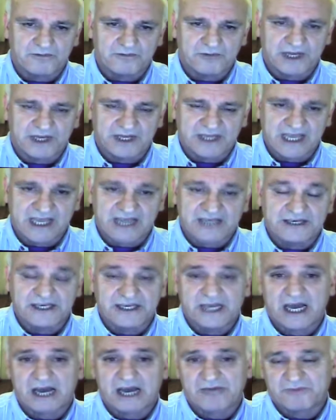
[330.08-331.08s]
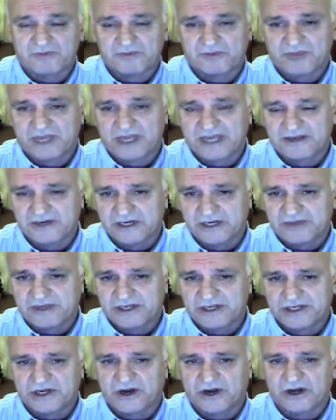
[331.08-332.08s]
again, he'd only
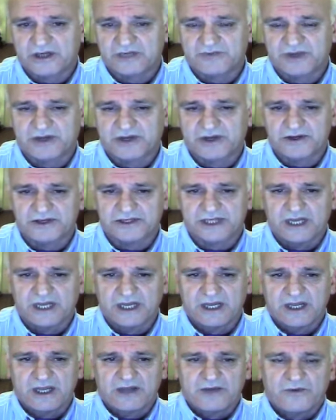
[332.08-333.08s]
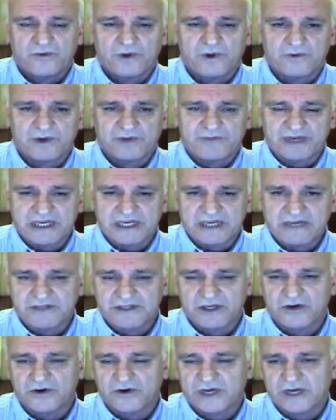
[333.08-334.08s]
been charged because we'd been given
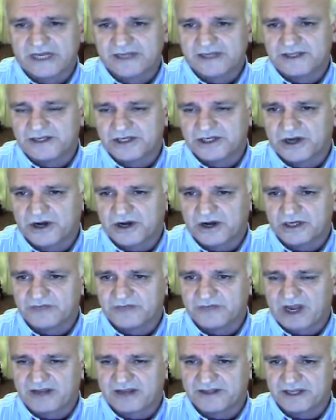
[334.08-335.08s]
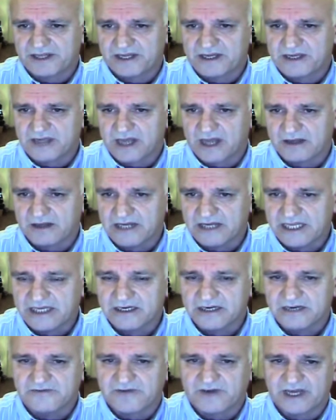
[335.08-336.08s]
the go-ahead to charge by the
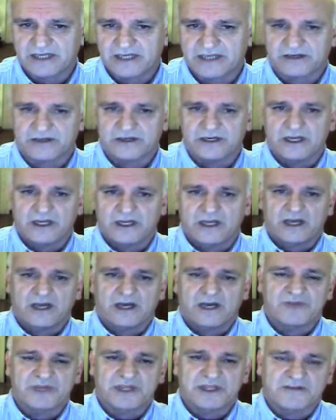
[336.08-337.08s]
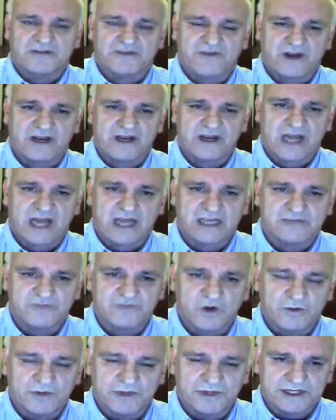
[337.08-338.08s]
legal advisor, but at the very last
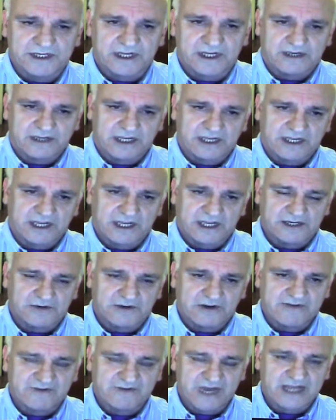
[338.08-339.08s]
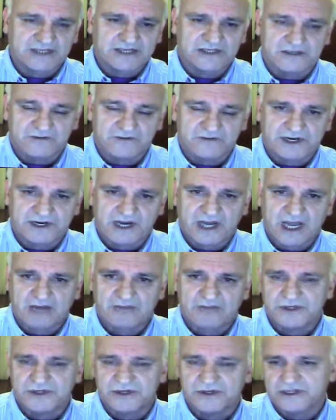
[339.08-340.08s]
moment, in a reflection of what had
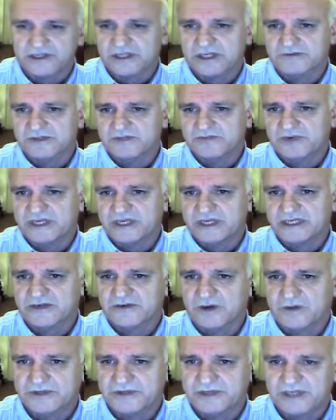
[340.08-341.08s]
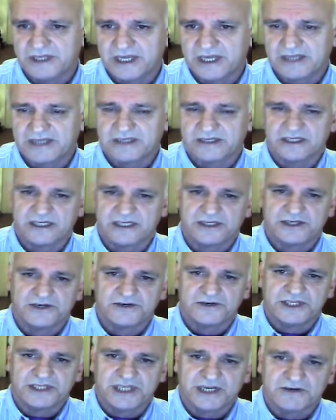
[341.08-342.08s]
happened during some of the police corruption cases, the
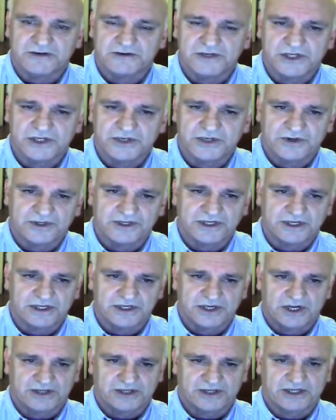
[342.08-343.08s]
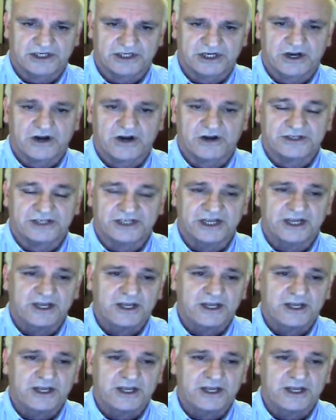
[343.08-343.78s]
Attorney General instructed us not to charge.